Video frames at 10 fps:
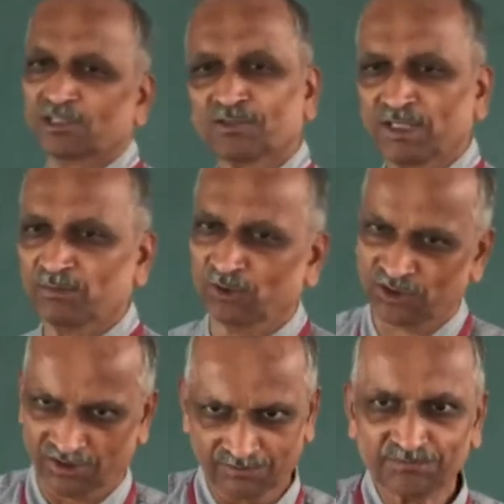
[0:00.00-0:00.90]
also a
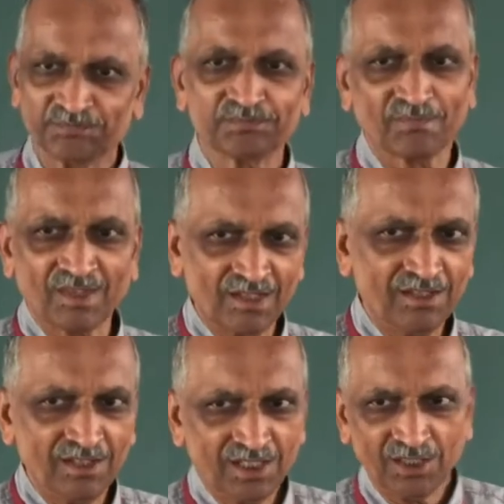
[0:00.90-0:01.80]
motion.
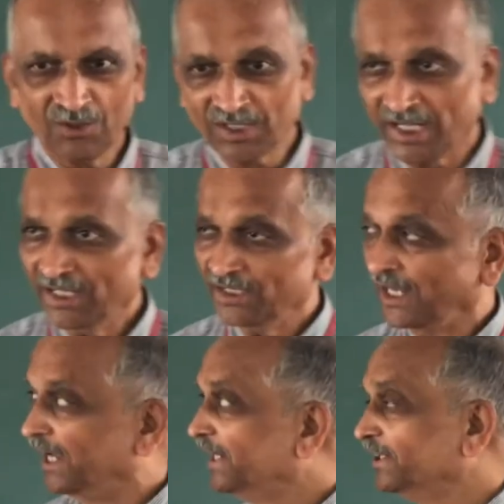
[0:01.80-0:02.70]
Okay,
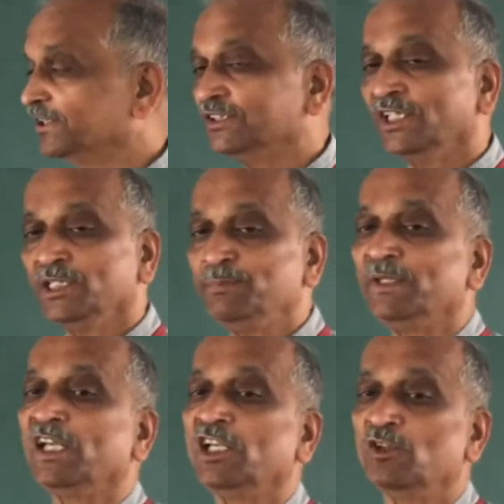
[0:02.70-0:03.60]
and it is a
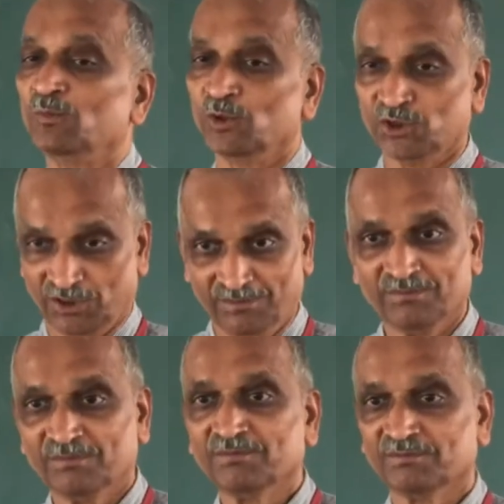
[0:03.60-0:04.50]
repetitive motion.
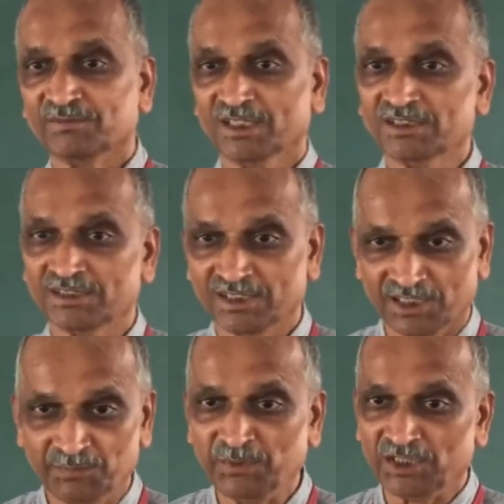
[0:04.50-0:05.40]
This is a
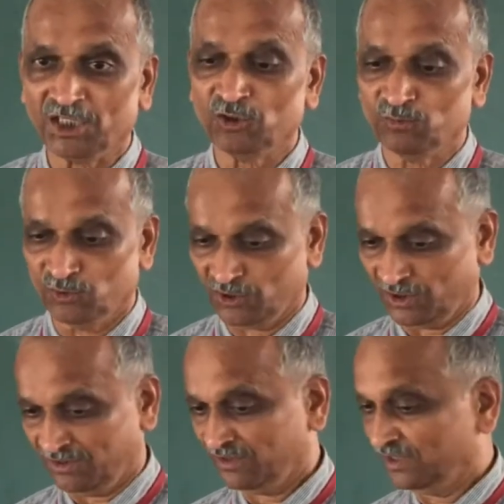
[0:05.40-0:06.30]
repetitive
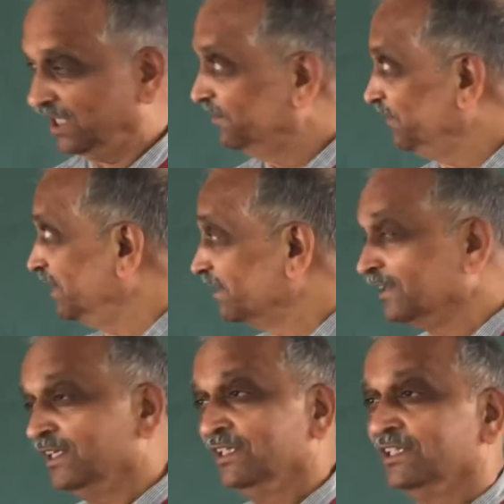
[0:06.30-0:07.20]
motion.
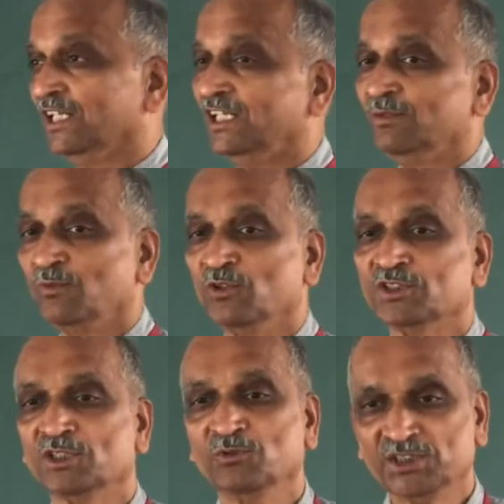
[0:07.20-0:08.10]
Therefore, any
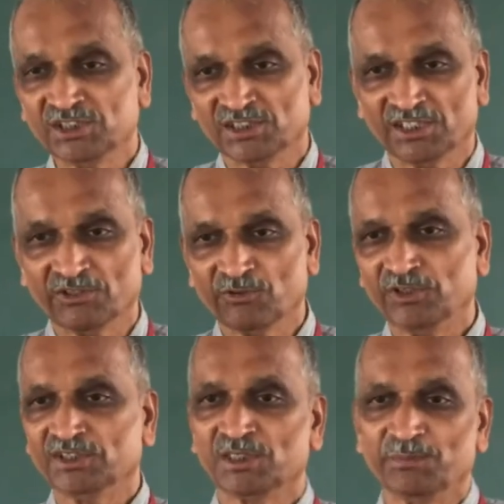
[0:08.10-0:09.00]
motion which is
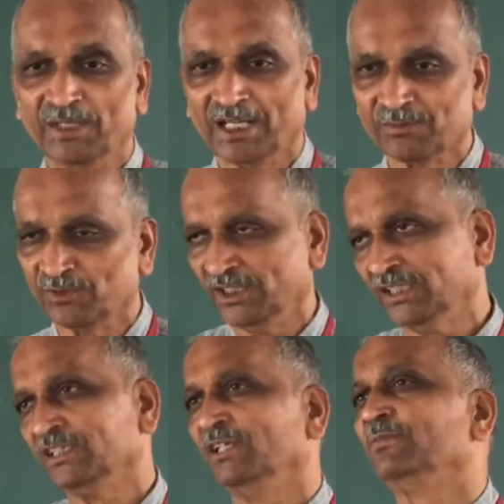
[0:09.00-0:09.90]
undergoing simple
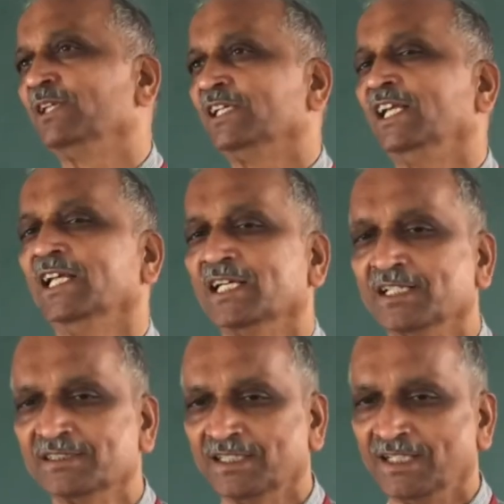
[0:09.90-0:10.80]
harmonic, definitely I
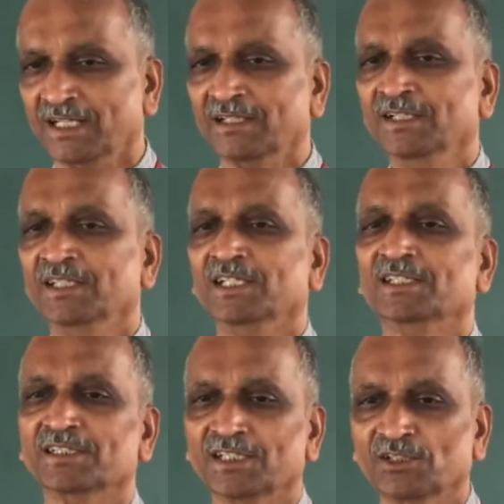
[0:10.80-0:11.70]
can say that it
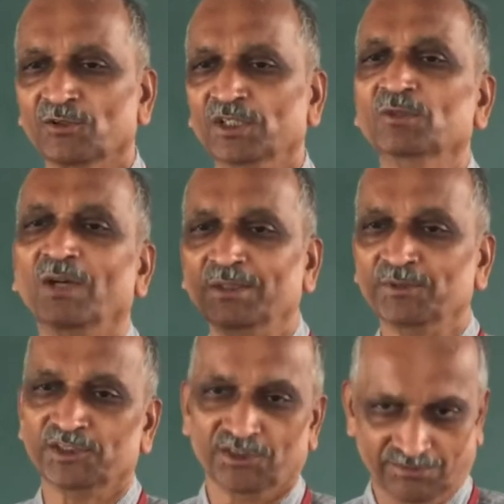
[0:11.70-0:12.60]
is undergoing
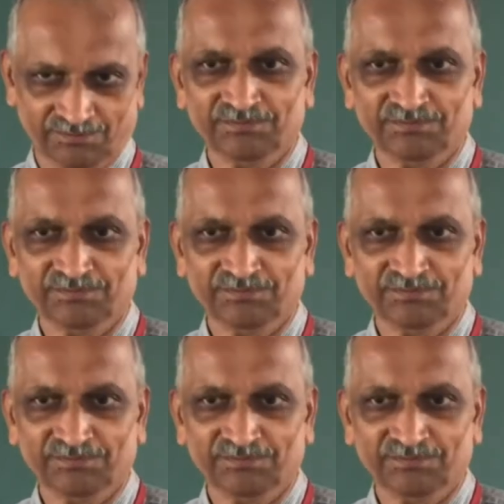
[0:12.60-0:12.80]
vibration.